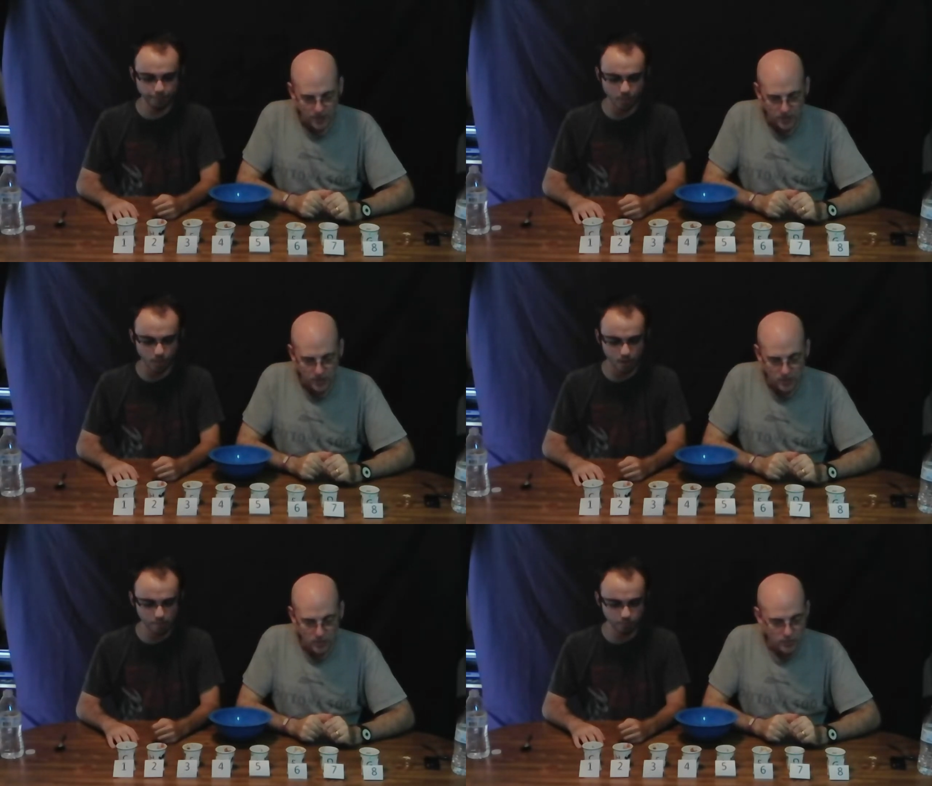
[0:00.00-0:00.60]

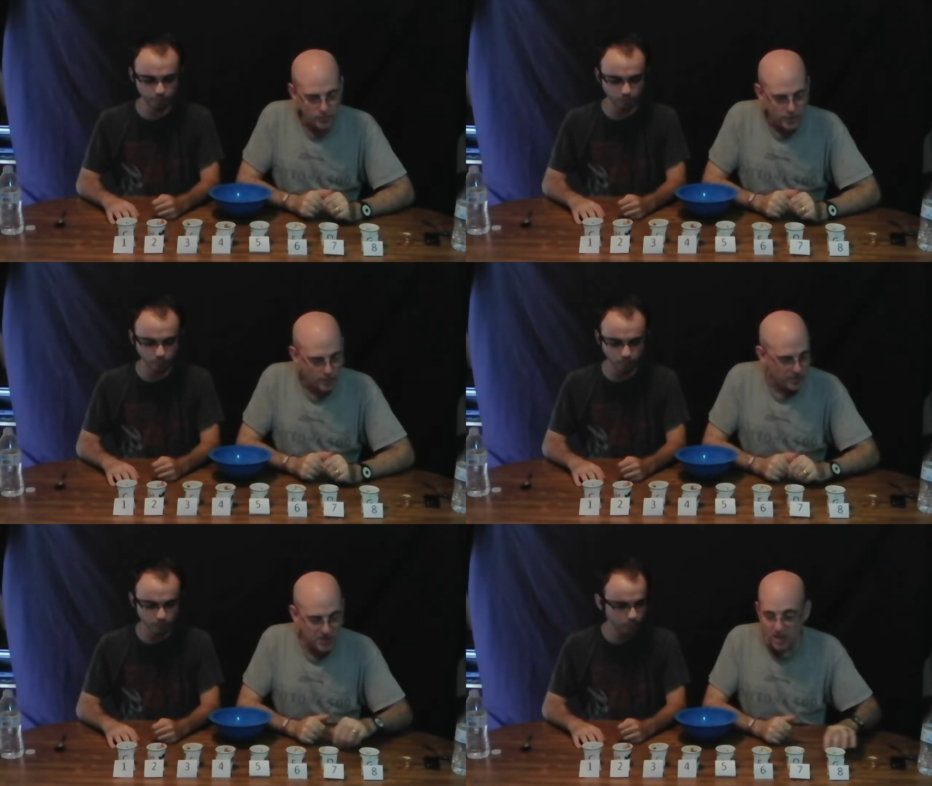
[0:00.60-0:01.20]
Speaker 1: So, shall
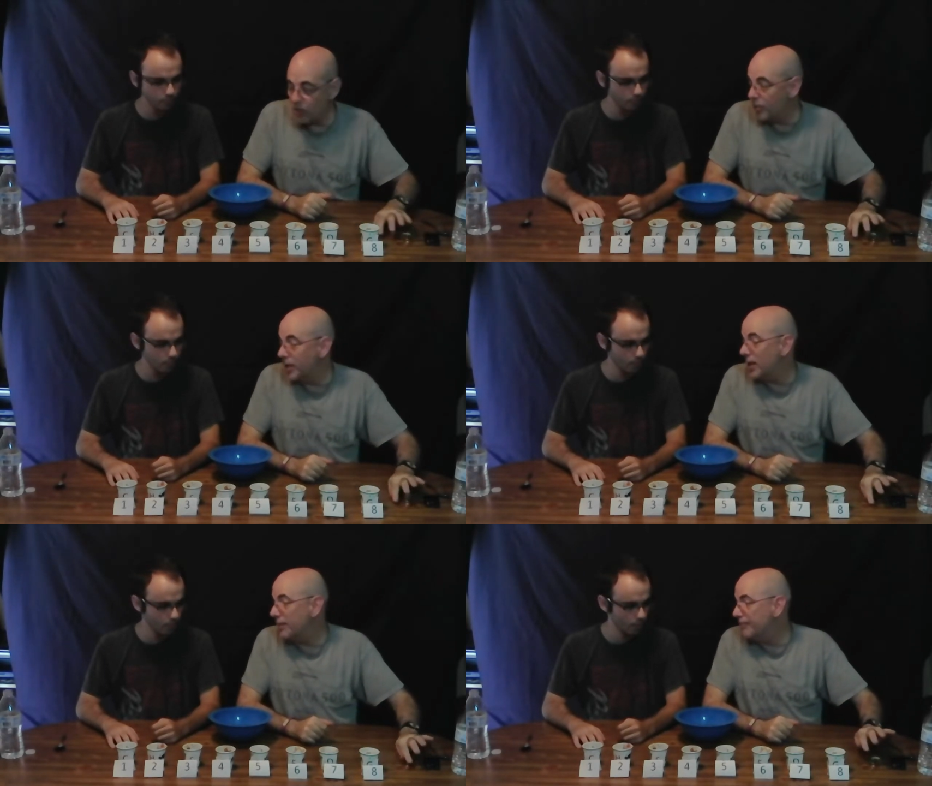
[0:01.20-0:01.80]
we see what we
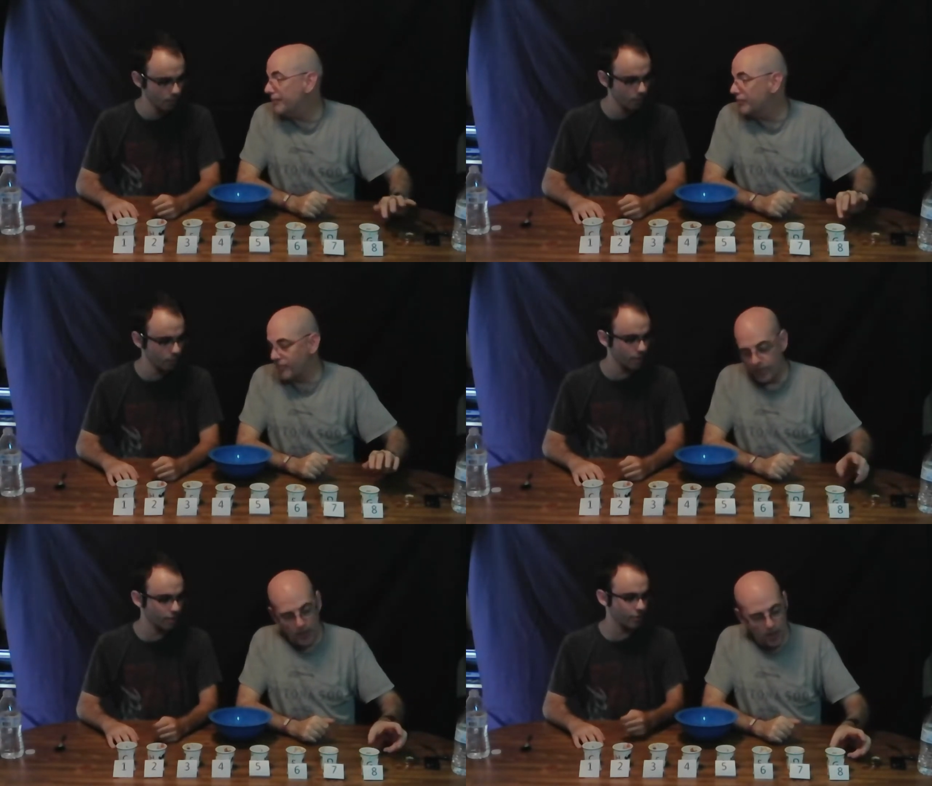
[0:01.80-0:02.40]
got?
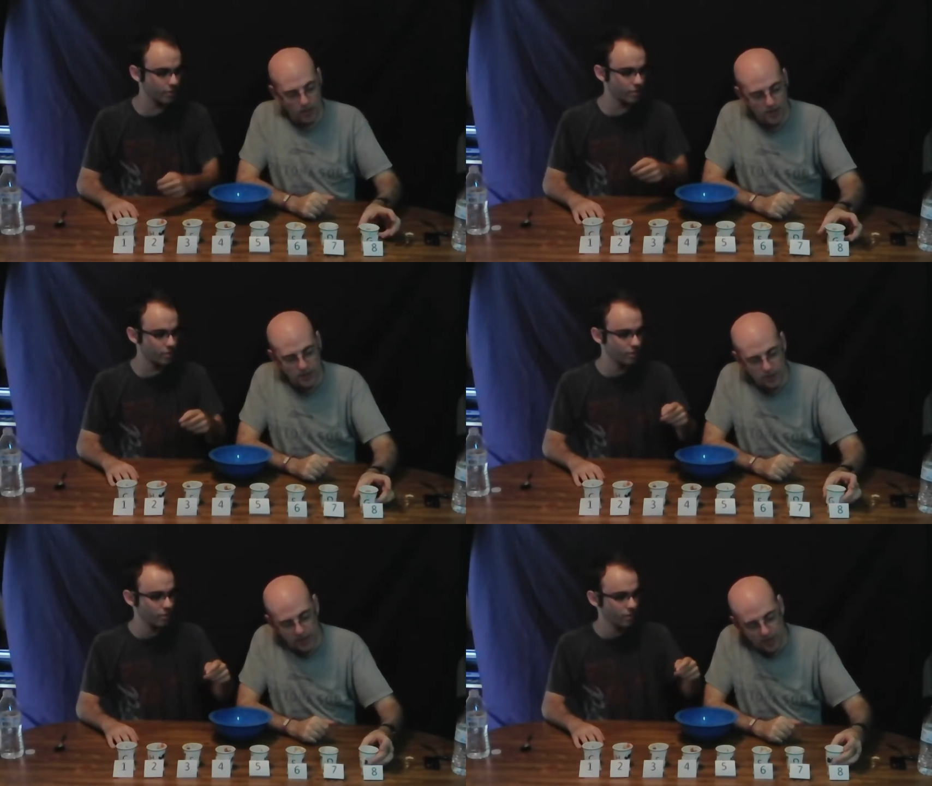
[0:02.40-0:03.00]
Okay,
Speaker 2: let's... Alright,
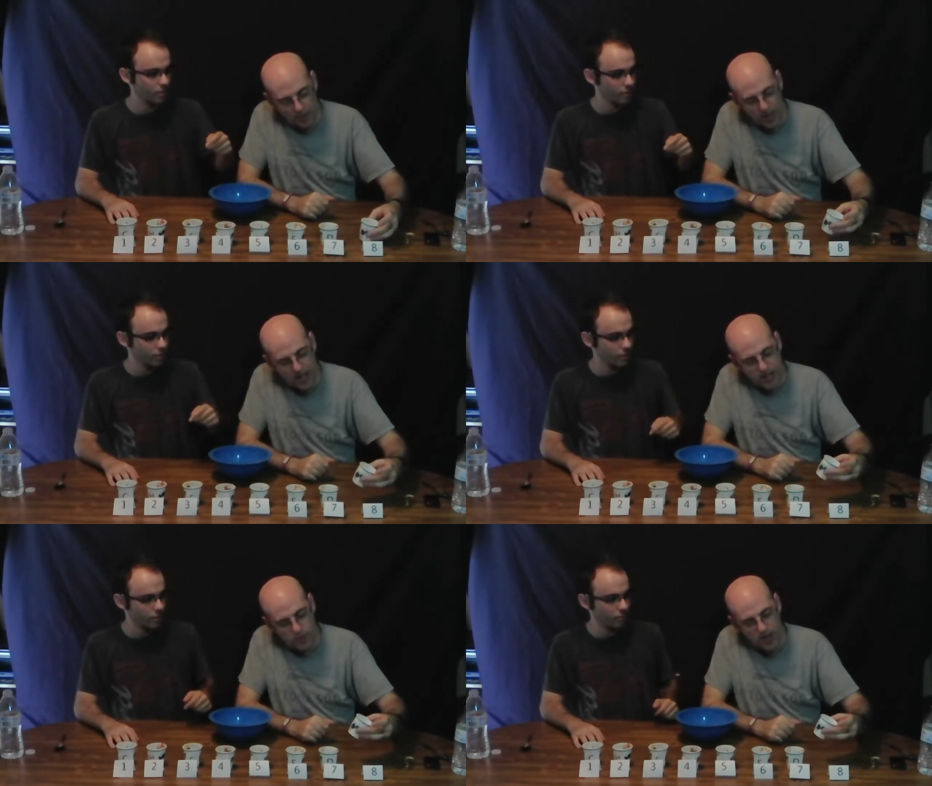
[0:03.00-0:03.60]
so at number
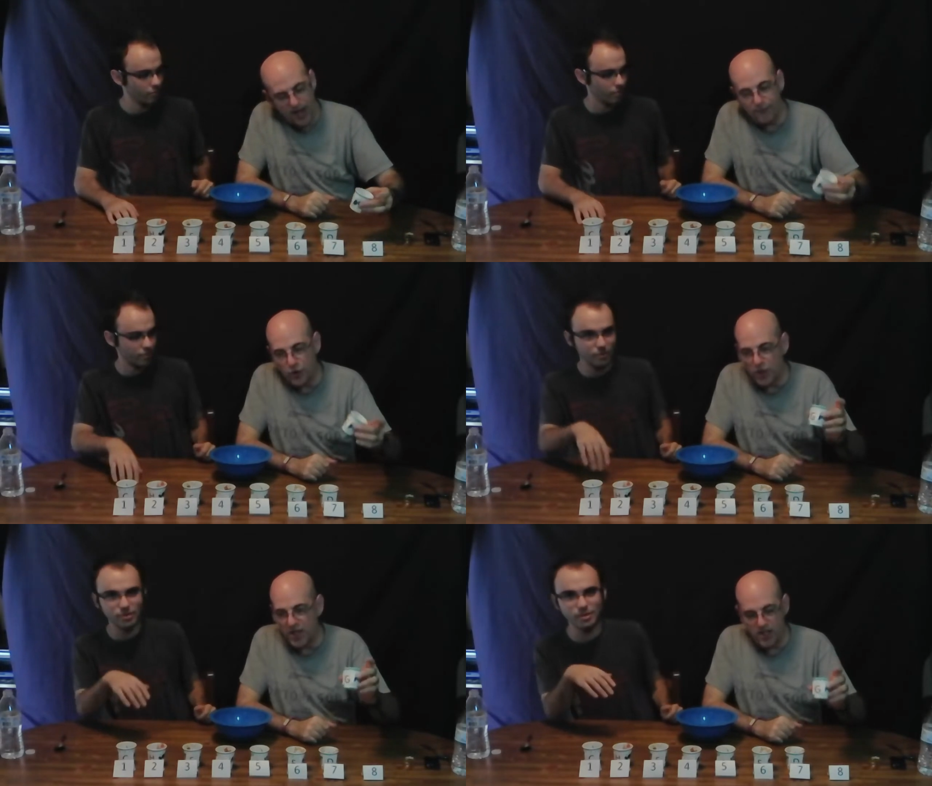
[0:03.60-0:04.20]
8, we have
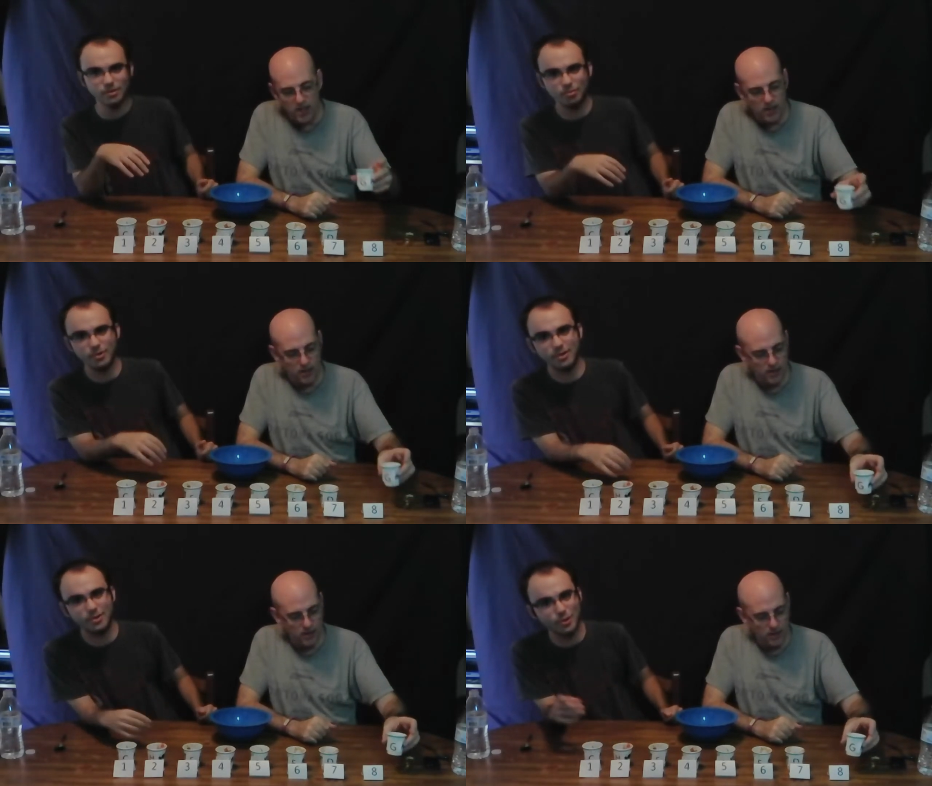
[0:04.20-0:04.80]
G.
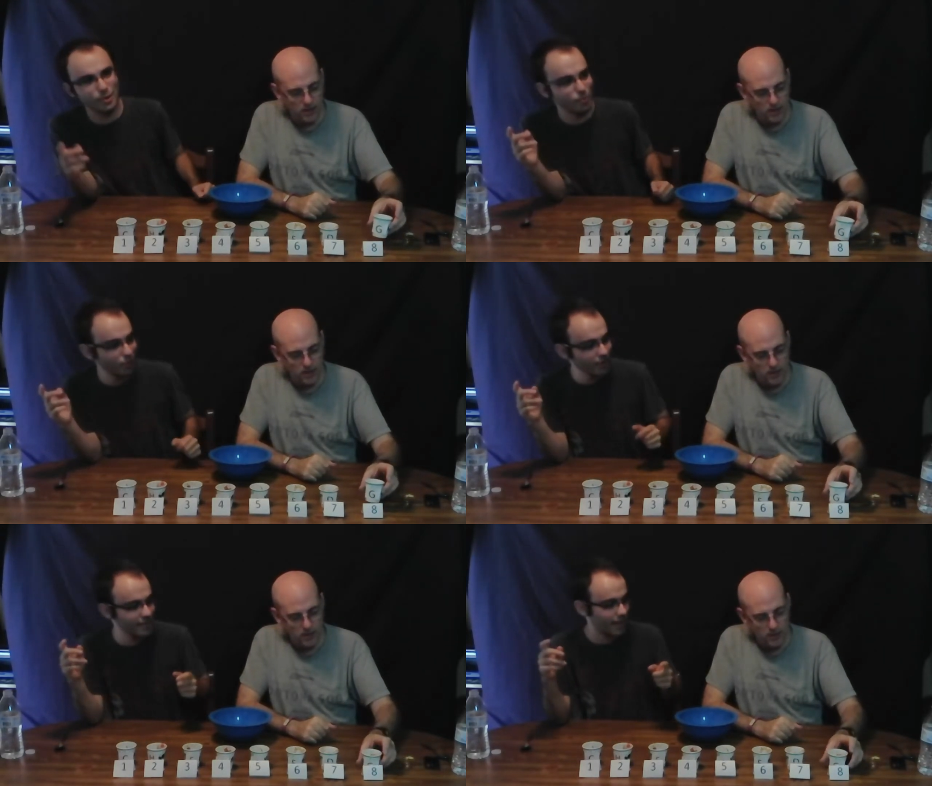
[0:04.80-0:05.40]
What? Okay, what
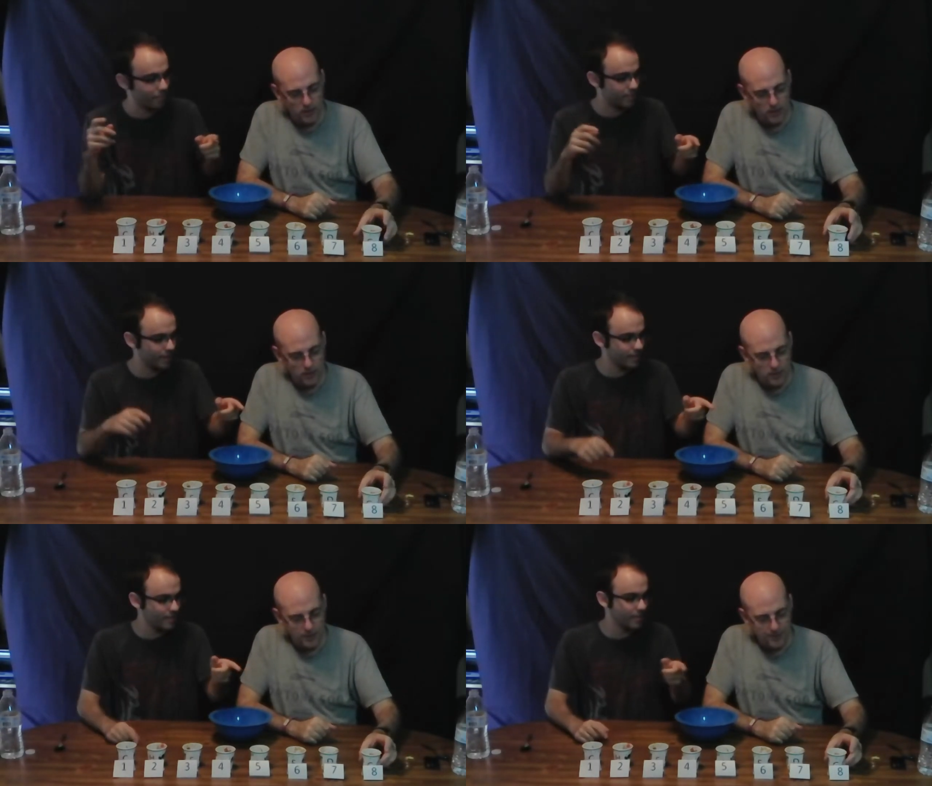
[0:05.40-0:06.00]
is that? Does
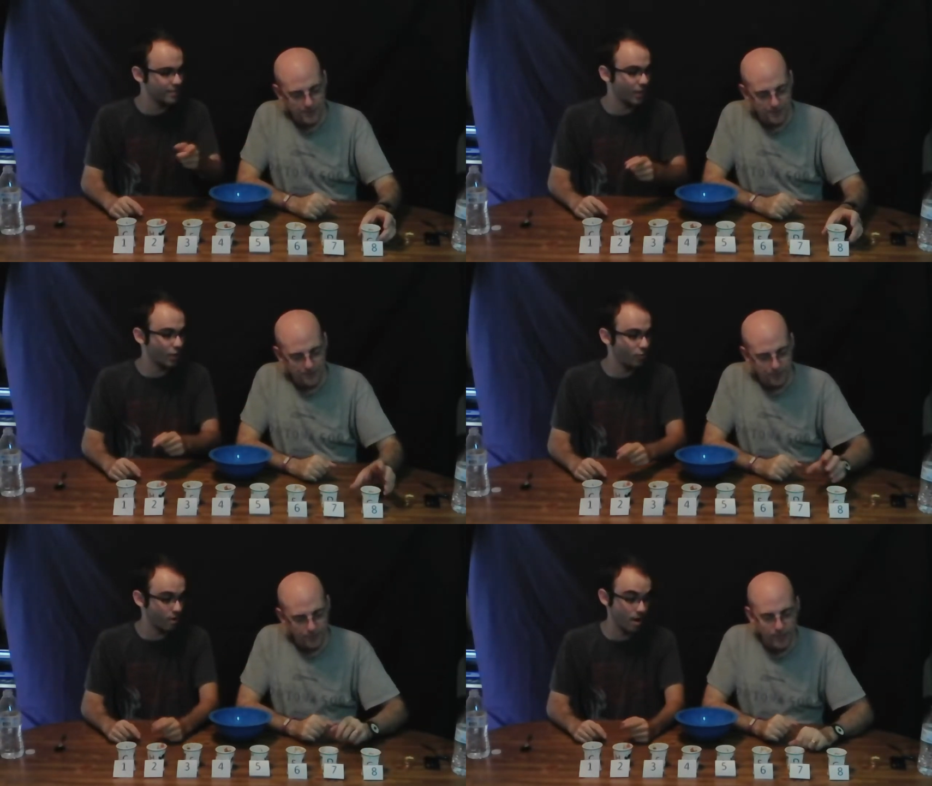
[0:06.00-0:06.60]
that taste like
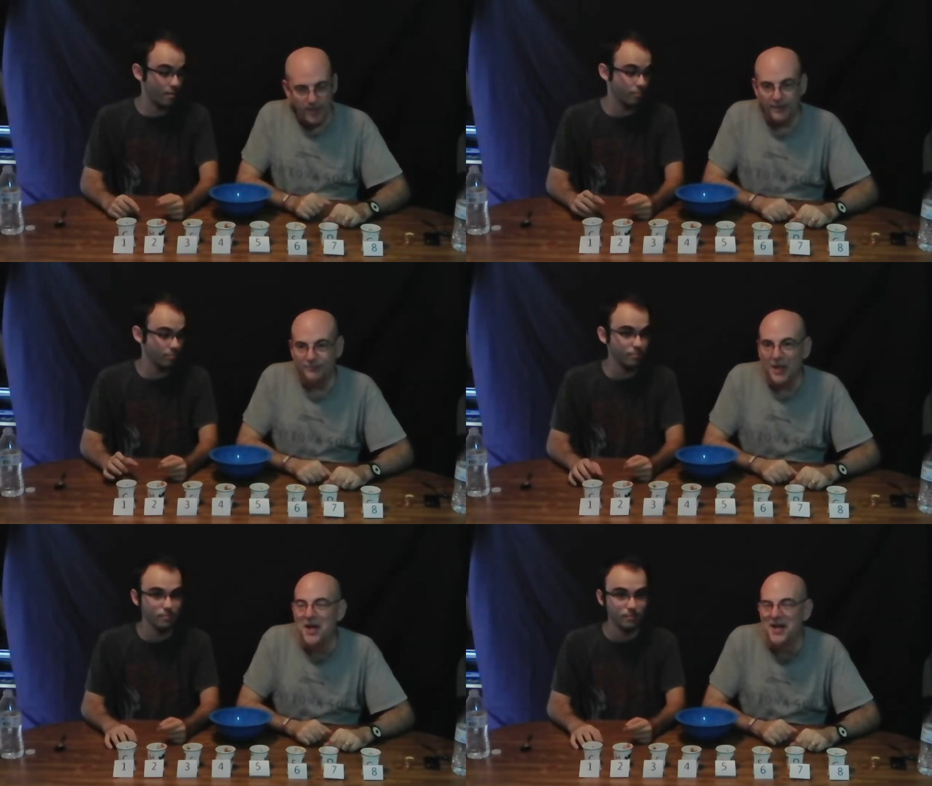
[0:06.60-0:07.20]
crap?
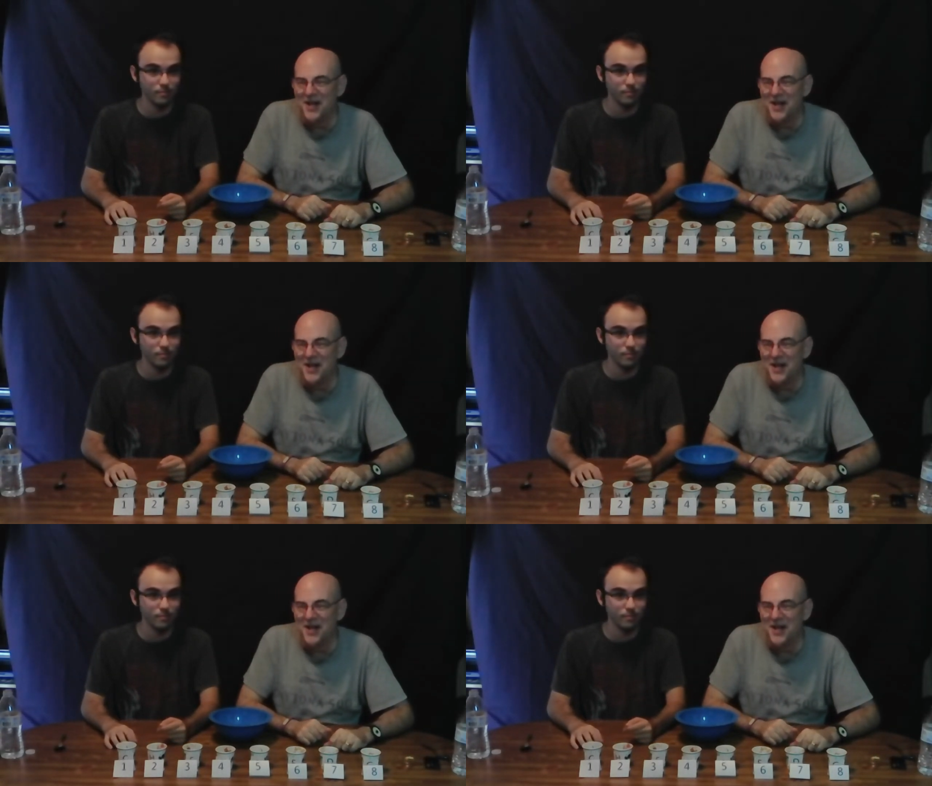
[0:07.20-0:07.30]
Oh,